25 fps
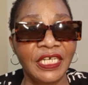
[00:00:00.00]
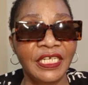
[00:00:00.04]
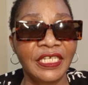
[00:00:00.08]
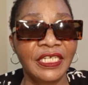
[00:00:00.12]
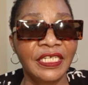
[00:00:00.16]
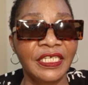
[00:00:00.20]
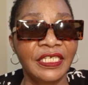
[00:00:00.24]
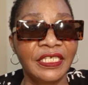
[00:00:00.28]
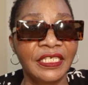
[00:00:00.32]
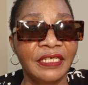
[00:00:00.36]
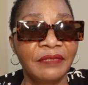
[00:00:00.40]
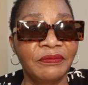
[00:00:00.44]

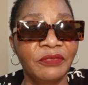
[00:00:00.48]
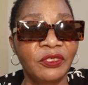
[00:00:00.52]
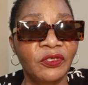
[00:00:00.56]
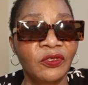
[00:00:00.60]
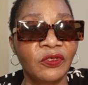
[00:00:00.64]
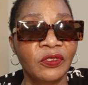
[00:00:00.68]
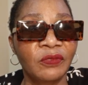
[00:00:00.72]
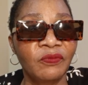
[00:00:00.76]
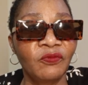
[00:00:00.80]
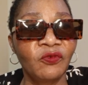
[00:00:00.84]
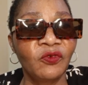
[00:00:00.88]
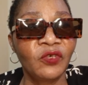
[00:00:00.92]
because Mura
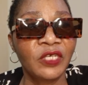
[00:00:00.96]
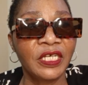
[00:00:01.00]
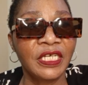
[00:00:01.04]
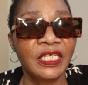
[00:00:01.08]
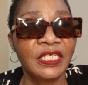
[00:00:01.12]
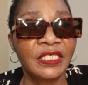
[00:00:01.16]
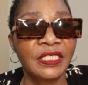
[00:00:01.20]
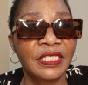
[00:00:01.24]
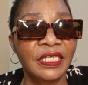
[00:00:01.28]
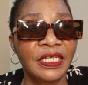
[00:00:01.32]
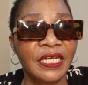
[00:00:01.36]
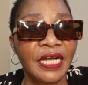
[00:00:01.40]
is a
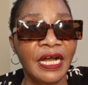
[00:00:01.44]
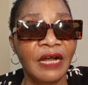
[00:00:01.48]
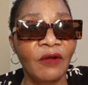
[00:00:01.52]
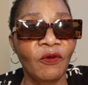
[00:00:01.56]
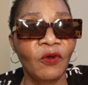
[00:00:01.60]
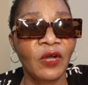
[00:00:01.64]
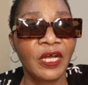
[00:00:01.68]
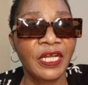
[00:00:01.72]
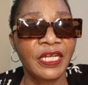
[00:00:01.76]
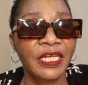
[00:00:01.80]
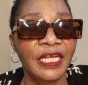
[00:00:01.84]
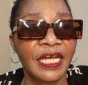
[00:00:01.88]
coward
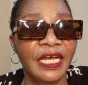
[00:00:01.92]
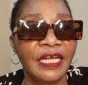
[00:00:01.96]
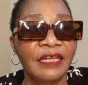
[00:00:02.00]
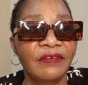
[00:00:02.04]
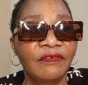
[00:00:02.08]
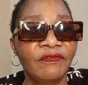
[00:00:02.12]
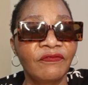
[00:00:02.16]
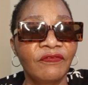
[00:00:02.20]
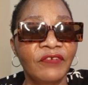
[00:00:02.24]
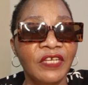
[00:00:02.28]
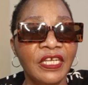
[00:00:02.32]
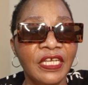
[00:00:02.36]
and
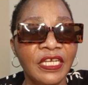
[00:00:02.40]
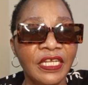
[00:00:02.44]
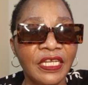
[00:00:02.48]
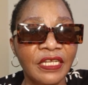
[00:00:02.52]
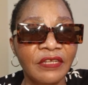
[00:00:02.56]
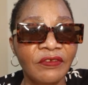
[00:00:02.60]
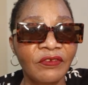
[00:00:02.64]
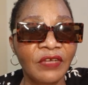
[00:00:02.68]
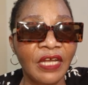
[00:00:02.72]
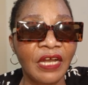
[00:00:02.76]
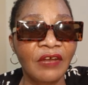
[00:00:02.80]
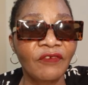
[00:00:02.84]
very
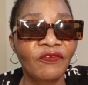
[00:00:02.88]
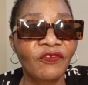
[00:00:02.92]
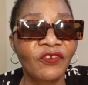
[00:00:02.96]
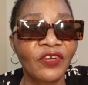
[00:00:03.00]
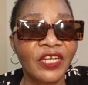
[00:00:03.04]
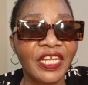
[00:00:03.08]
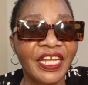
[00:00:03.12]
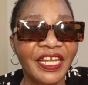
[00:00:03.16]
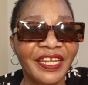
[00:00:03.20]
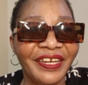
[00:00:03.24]
afraid.